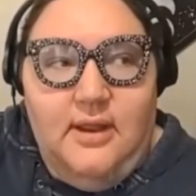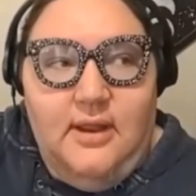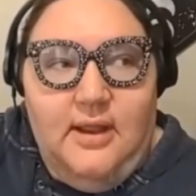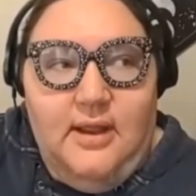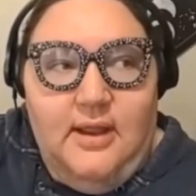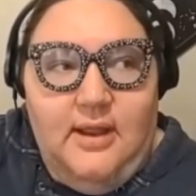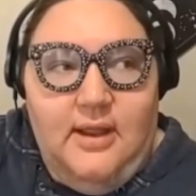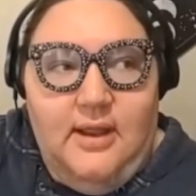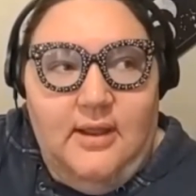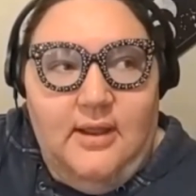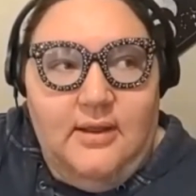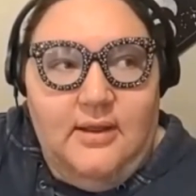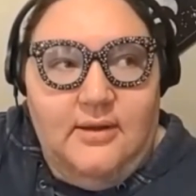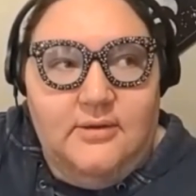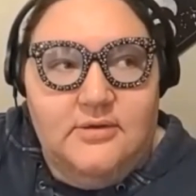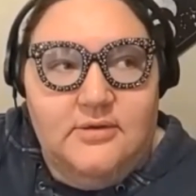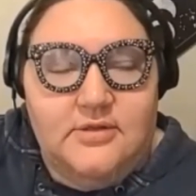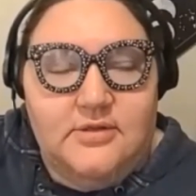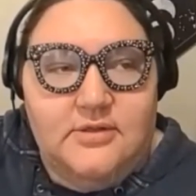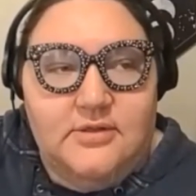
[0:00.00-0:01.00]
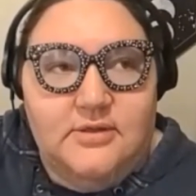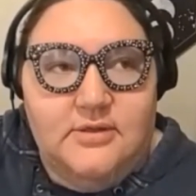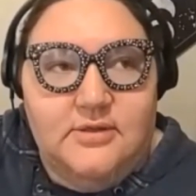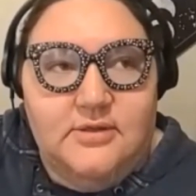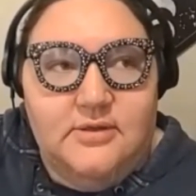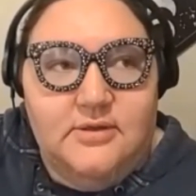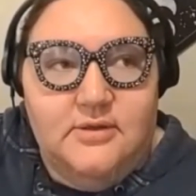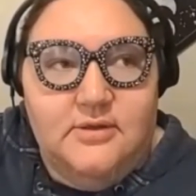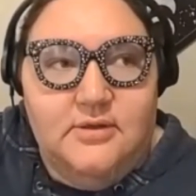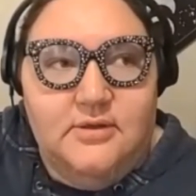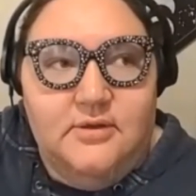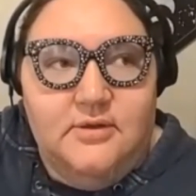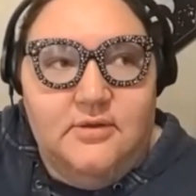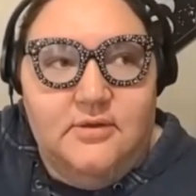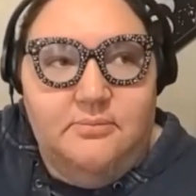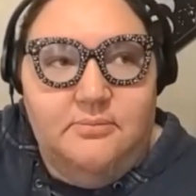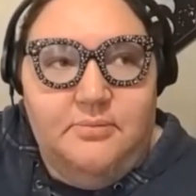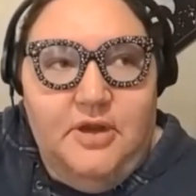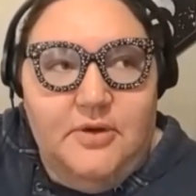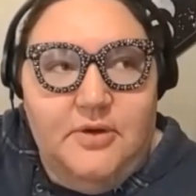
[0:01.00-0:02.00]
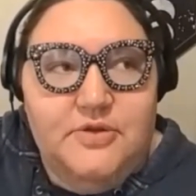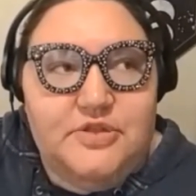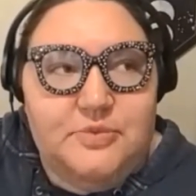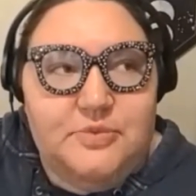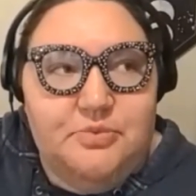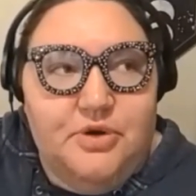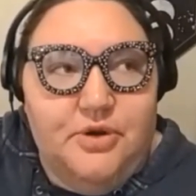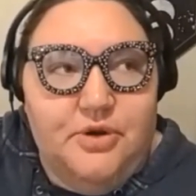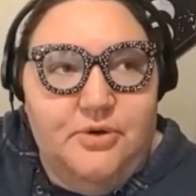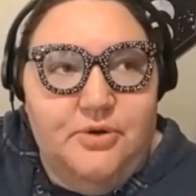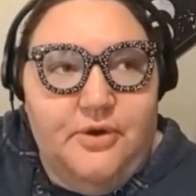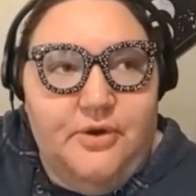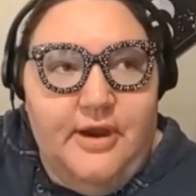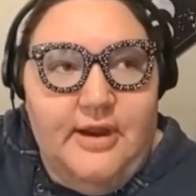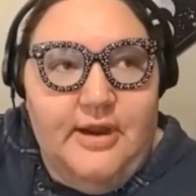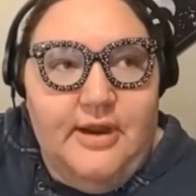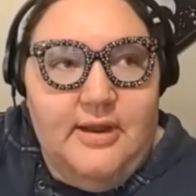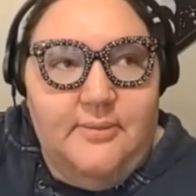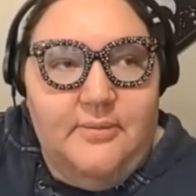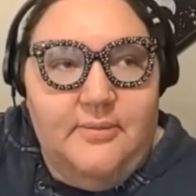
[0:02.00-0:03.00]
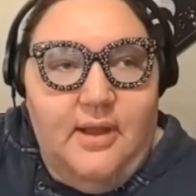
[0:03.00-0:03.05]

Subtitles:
And post-program,